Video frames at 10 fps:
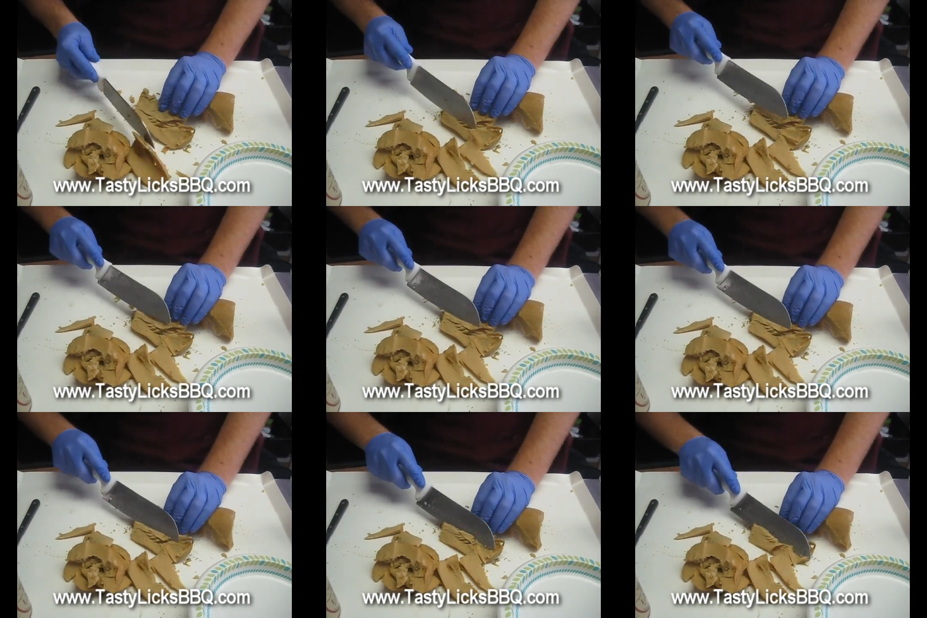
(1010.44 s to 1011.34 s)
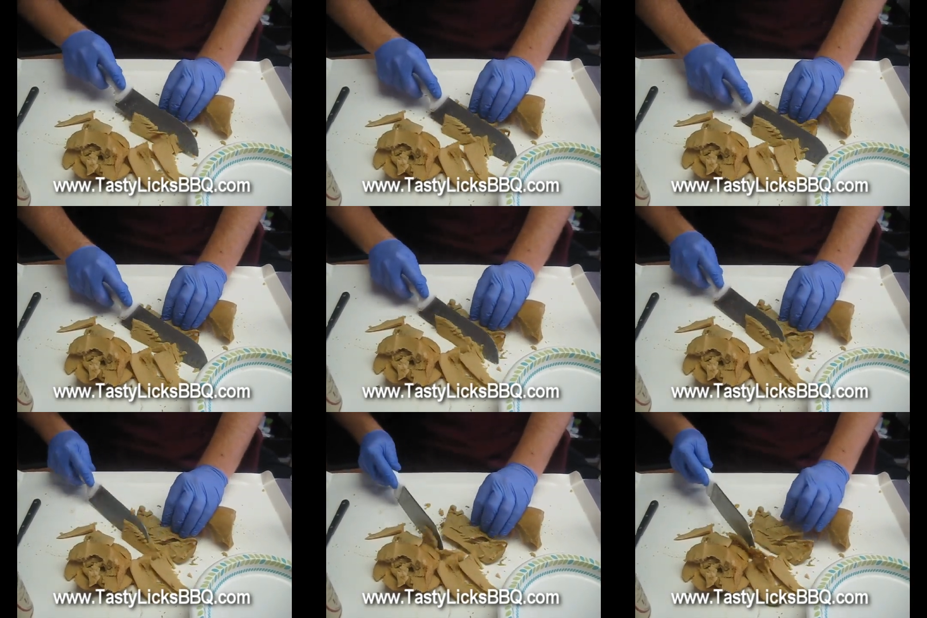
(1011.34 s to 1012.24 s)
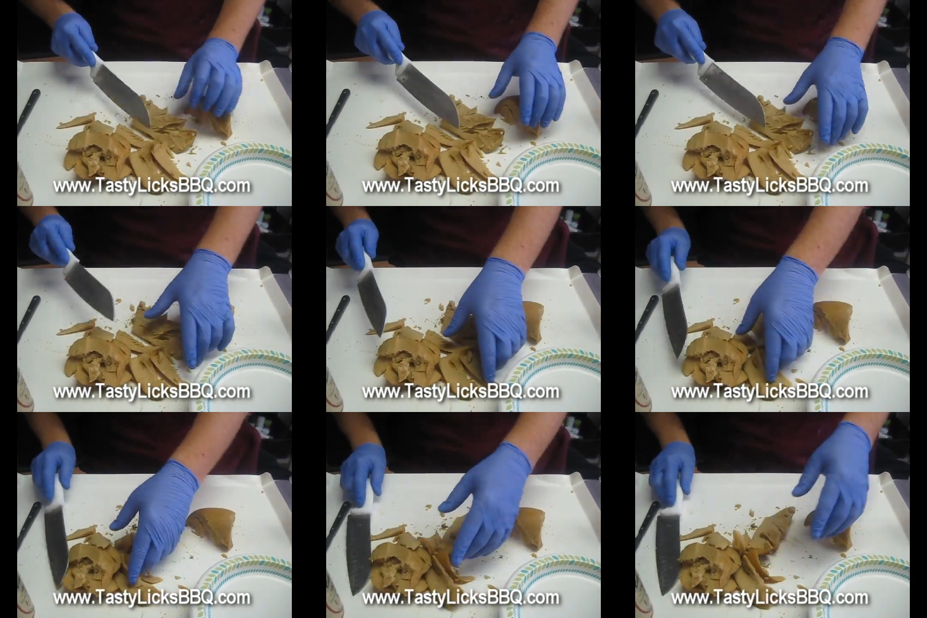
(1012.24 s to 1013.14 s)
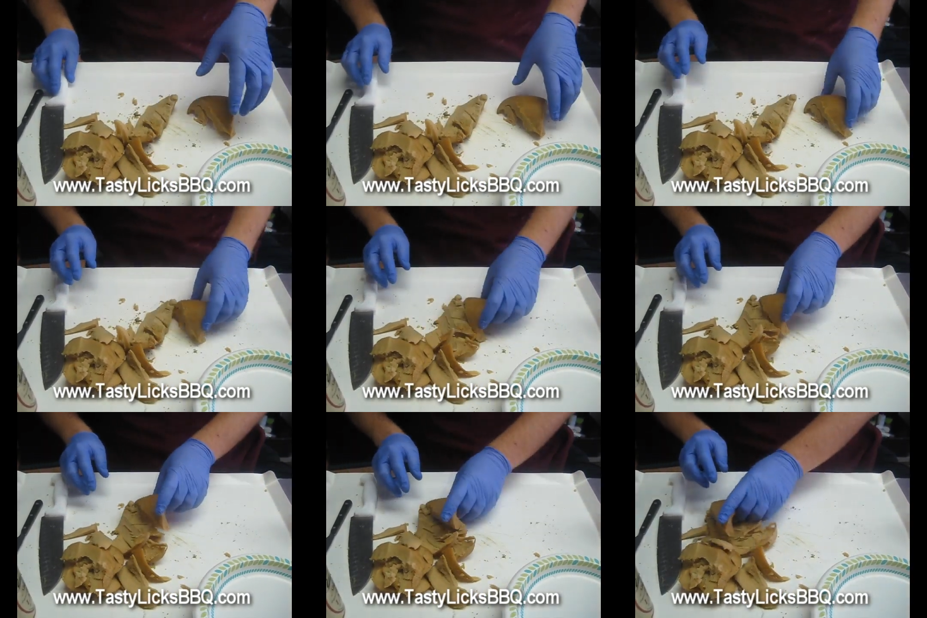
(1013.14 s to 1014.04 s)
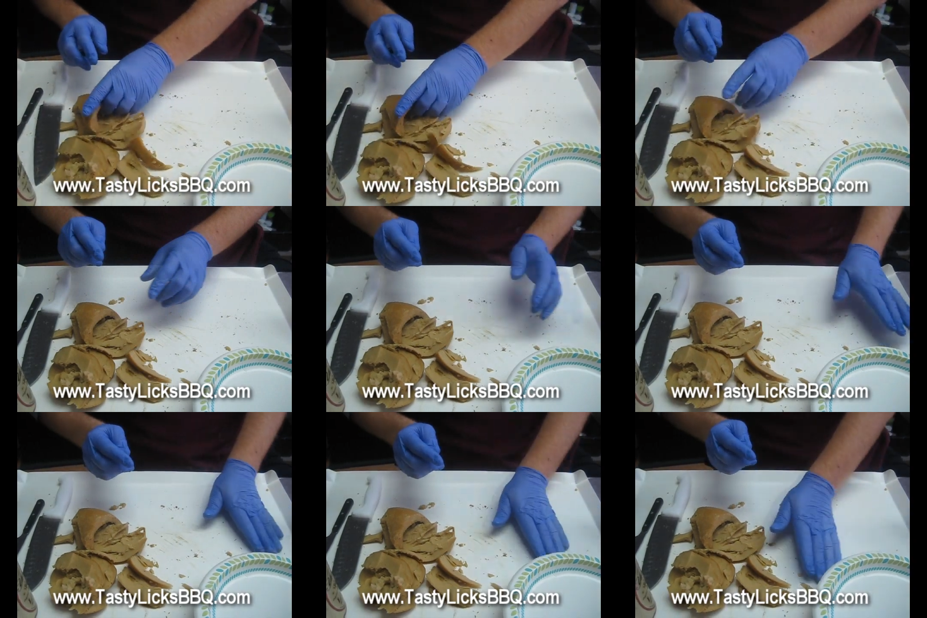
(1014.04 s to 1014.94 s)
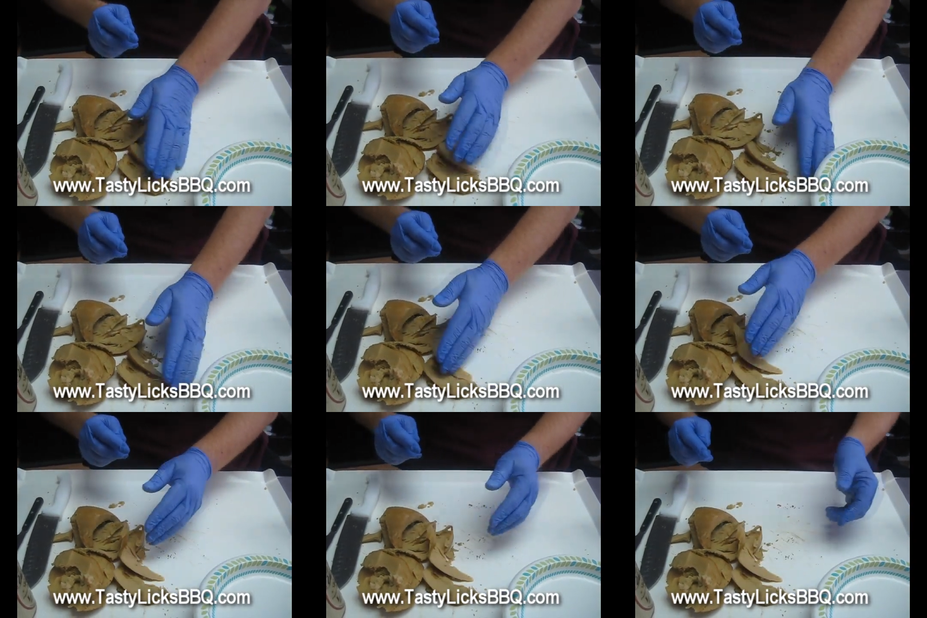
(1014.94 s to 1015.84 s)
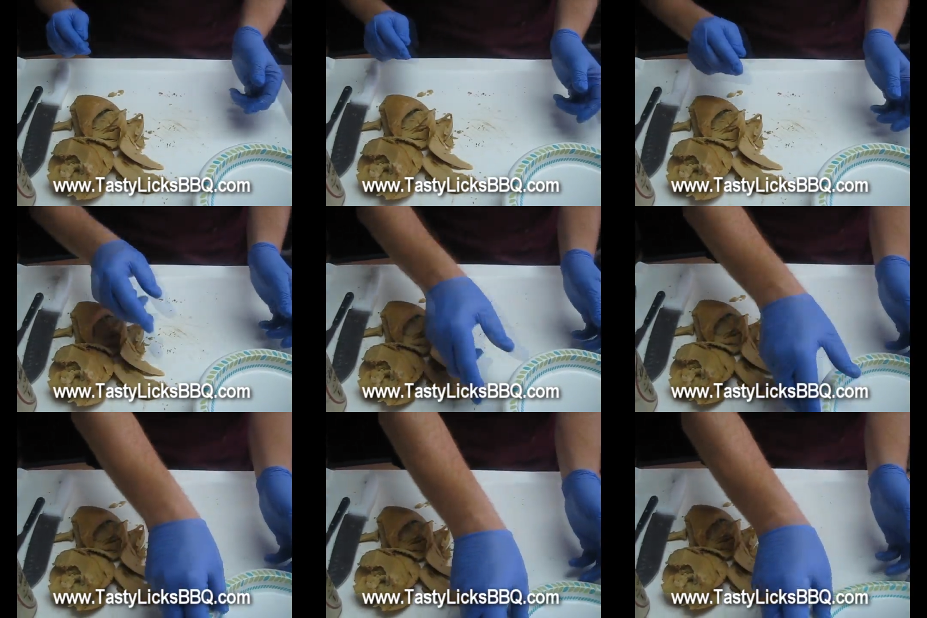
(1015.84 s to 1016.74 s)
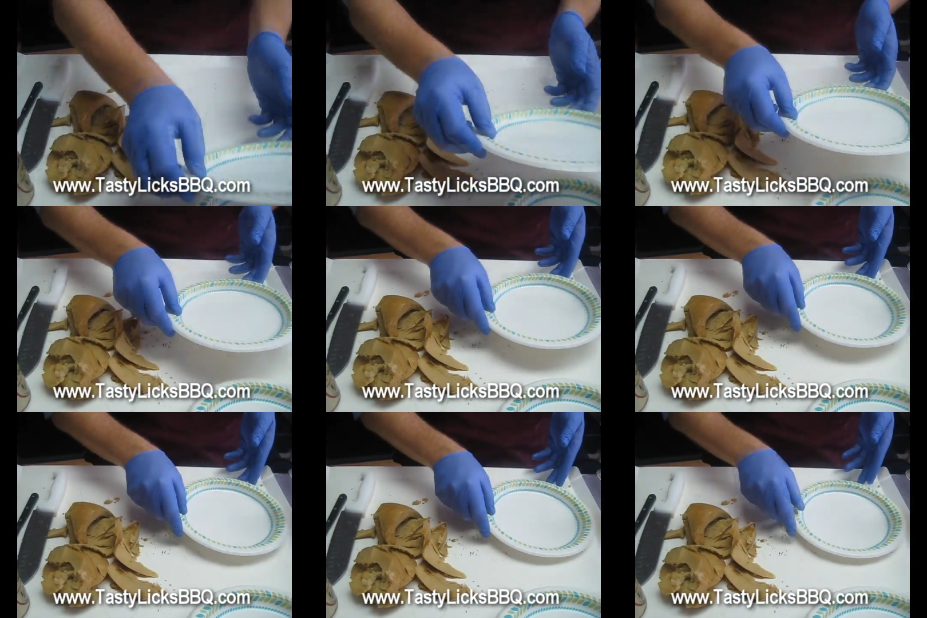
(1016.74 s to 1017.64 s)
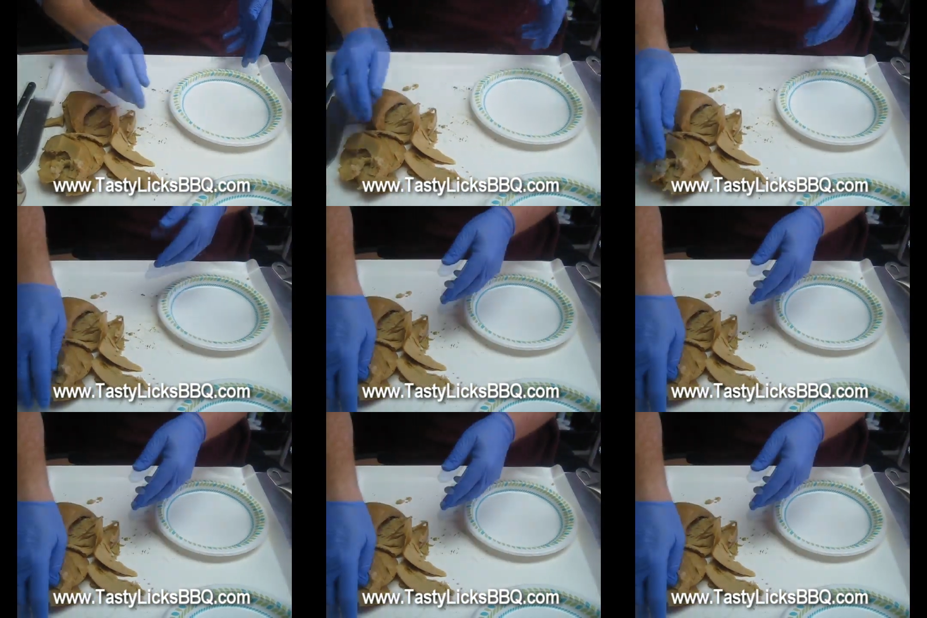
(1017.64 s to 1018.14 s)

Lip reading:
(no speaker visible)